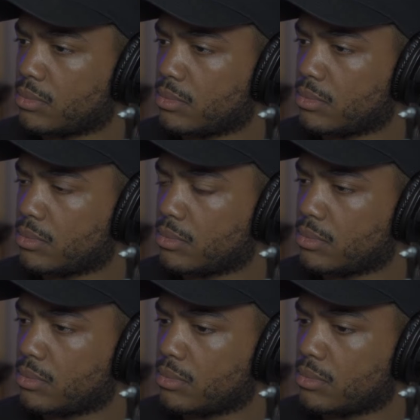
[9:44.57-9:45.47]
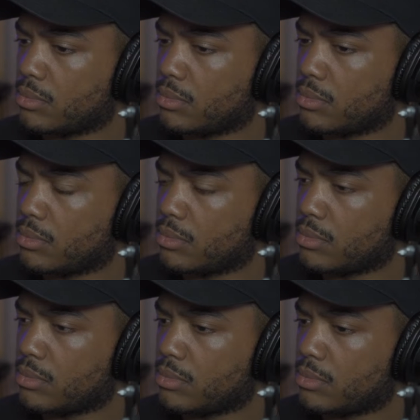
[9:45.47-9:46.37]

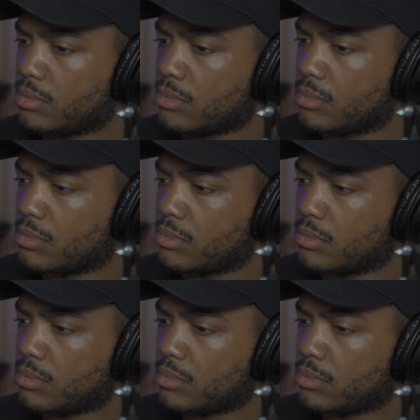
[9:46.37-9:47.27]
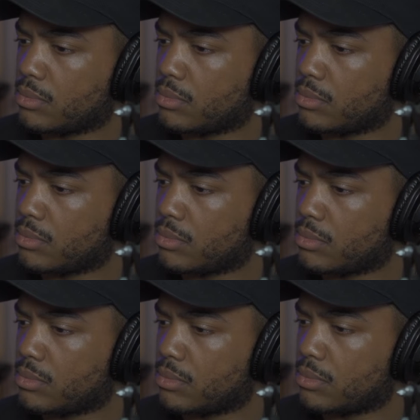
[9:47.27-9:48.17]

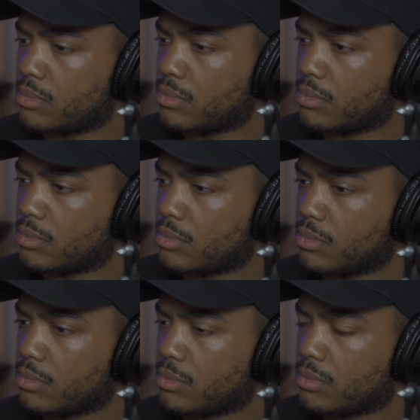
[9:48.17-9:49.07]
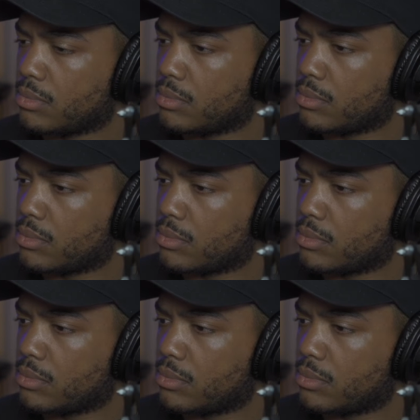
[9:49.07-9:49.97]

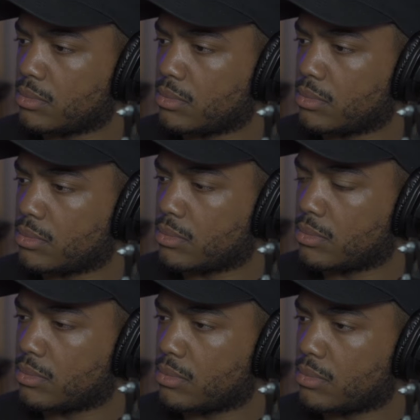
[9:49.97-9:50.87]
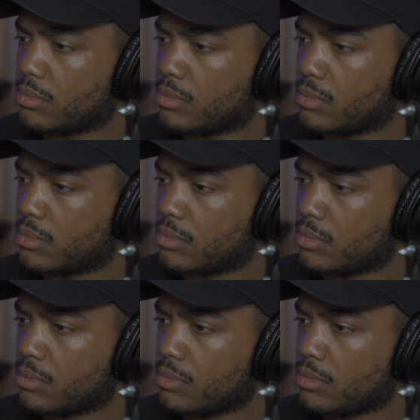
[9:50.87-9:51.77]

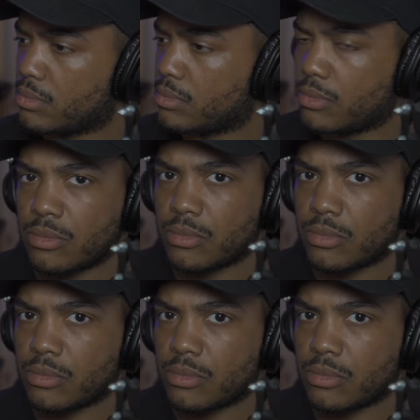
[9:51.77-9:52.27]
(silence)